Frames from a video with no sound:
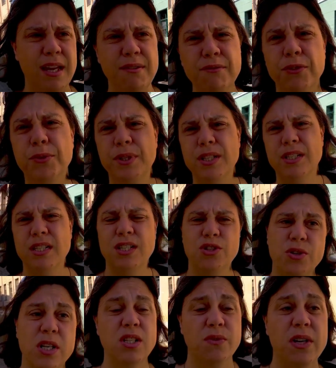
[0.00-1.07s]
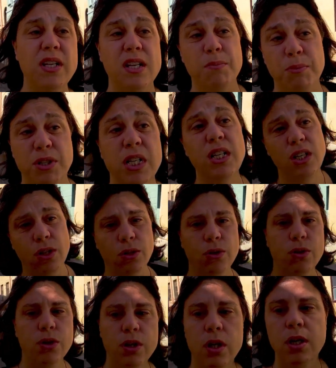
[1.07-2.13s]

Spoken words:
influence in Transylvania in particular,